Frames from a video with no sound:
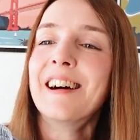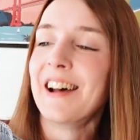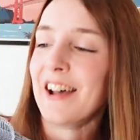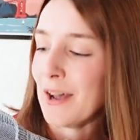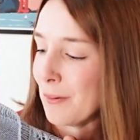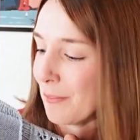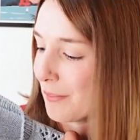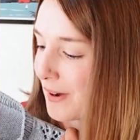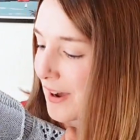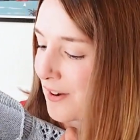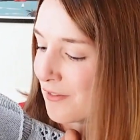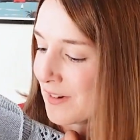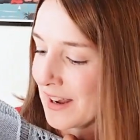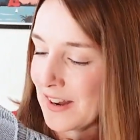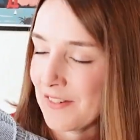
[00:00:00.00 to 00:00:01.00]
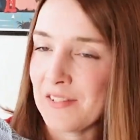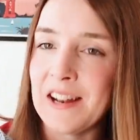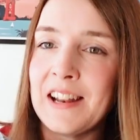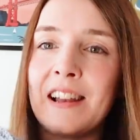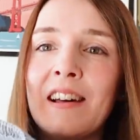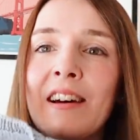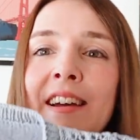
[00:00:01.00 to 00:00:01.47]
um, but I really,
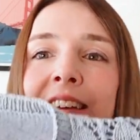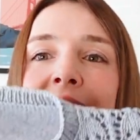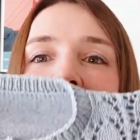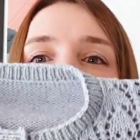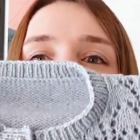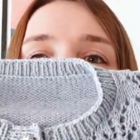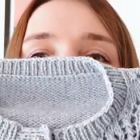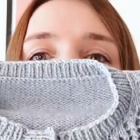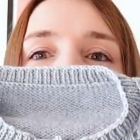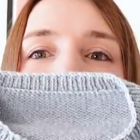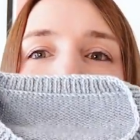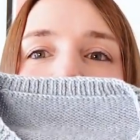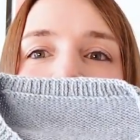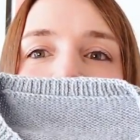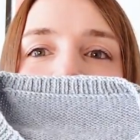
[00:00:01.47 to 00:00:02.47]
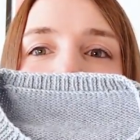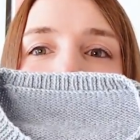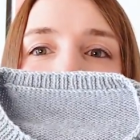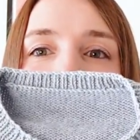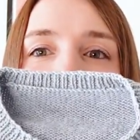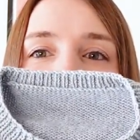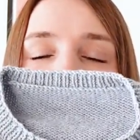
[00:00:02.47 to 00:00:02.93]
really like it. I love the
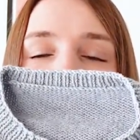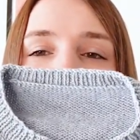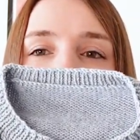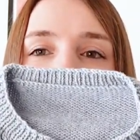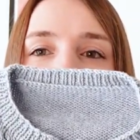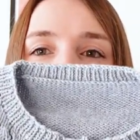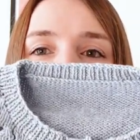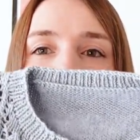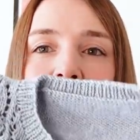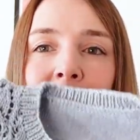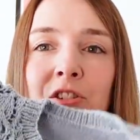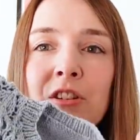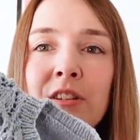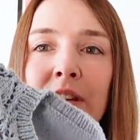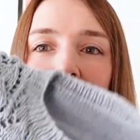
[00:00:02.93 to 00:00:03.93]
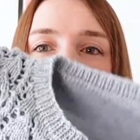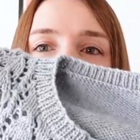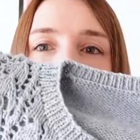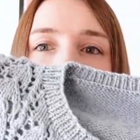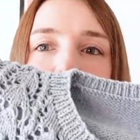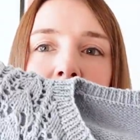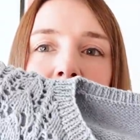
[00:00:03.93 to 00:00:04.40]
lace pattern on there. I'll just hold
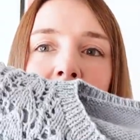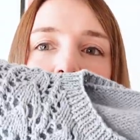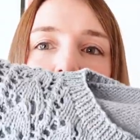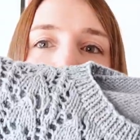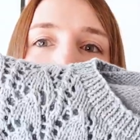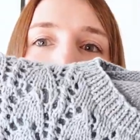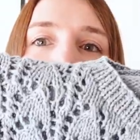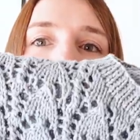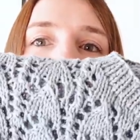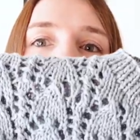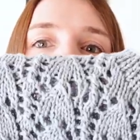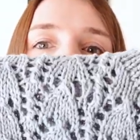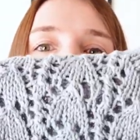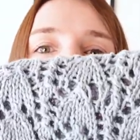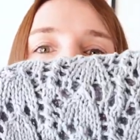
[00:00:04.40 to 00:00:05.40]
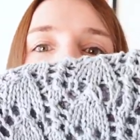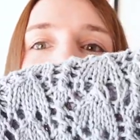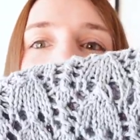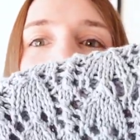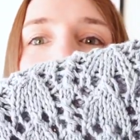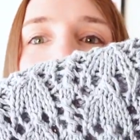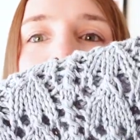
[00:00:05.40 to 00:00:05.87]
it up to the camera so that you can
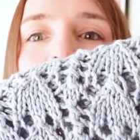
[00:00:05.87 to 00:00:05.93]
see